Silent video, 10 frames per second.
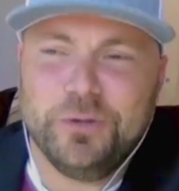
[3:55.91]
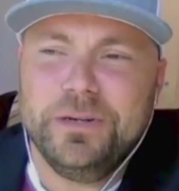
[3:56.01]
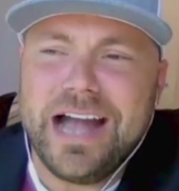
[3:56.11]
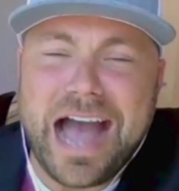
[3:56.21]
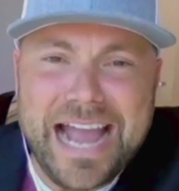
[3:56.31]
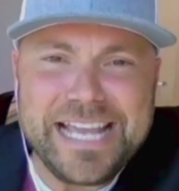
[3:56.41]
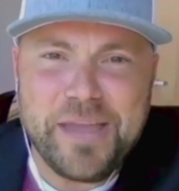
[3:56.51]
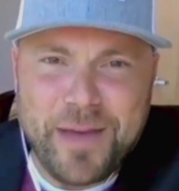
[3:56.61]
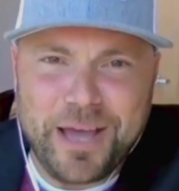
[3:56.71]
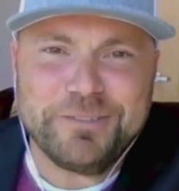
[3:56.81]
So I
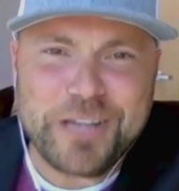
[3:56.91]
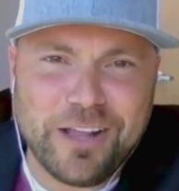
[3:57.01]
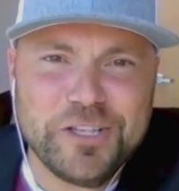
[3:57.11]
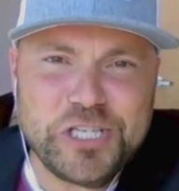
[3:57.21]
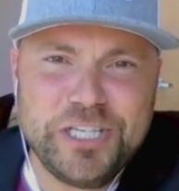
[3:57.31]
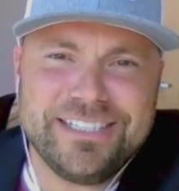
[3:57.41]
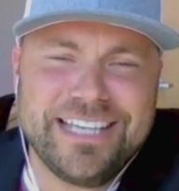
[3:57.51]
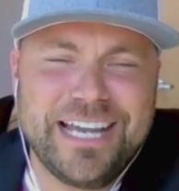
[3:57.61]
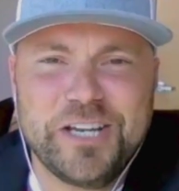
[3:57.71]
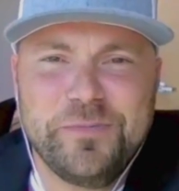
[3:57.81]
came out of college and
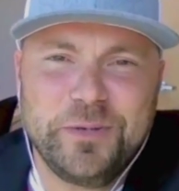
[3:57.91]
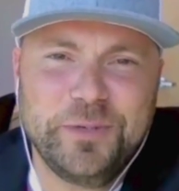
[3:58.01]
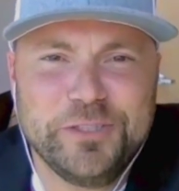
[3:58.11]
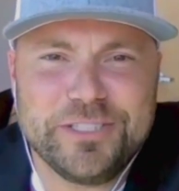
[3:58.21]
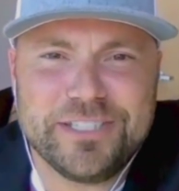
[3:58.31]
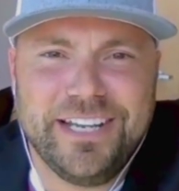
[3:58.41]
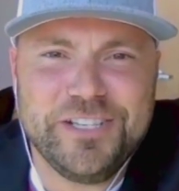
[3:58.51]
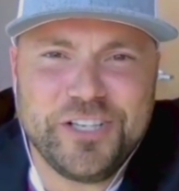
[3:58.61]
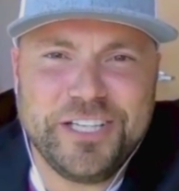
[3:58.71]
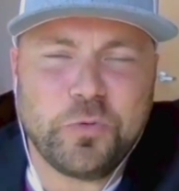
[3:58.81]
decided to be a real estate
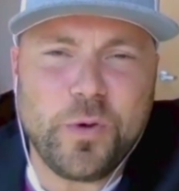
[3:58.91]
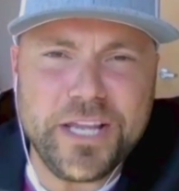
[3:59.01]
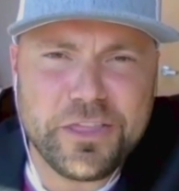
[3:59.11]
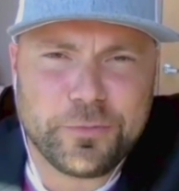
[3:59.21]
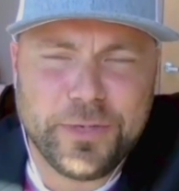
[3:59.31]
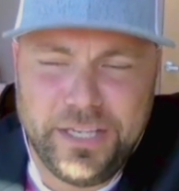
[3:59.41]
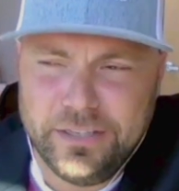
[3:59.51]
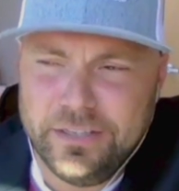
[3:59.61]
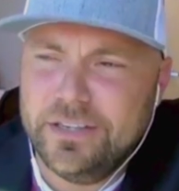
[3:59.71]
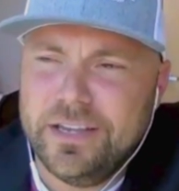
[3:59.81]
agent. At
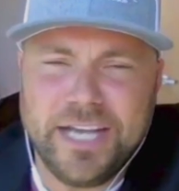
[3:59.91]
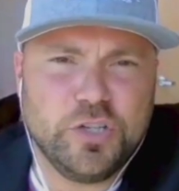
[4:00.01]
23,